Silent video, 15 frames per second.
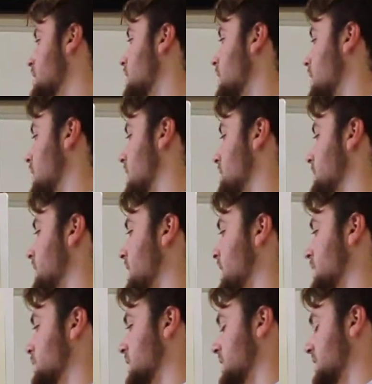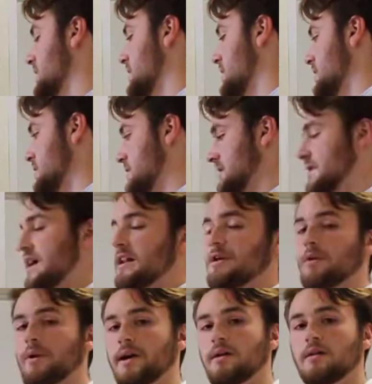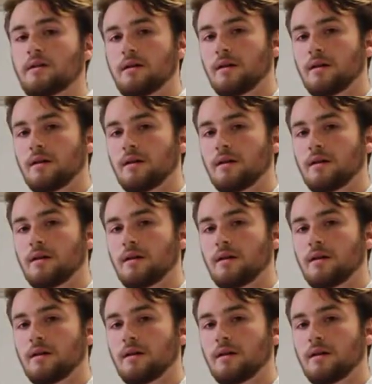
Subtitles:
And with synthetic oil,